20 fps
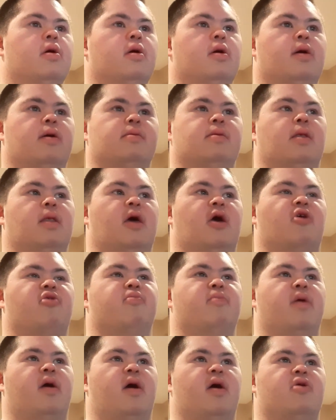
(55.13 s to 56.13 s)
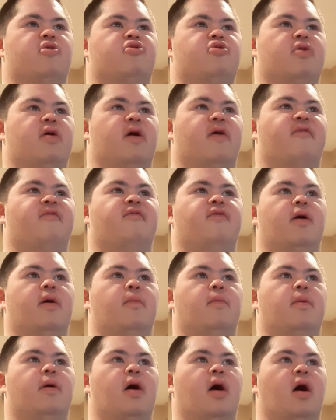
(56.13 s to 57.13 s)
In the next match, they have
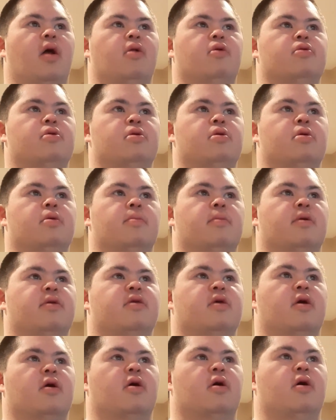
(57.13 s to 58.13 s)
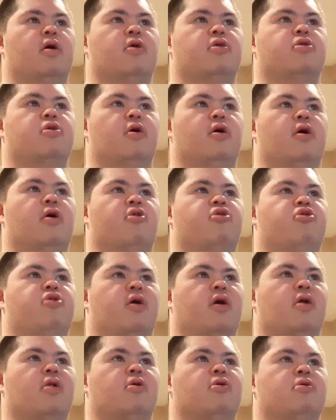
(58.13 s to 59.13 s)
Finn Balor, which take on Dolph
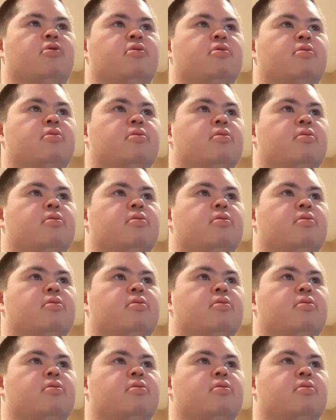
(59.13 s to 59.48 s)
Ziggler.